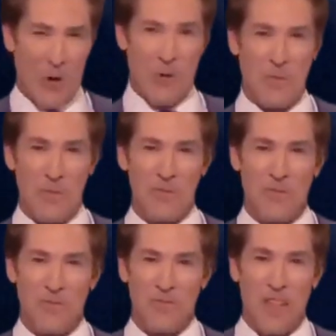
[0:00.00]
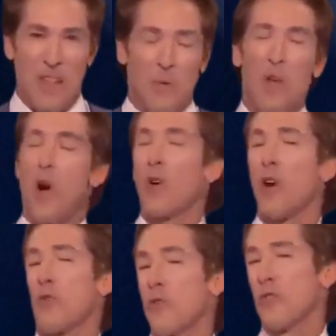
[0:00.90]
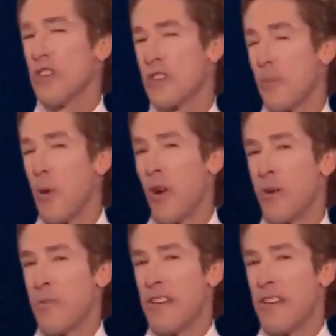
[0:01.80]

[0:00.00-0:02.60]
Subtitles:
of doubt, visualize your success.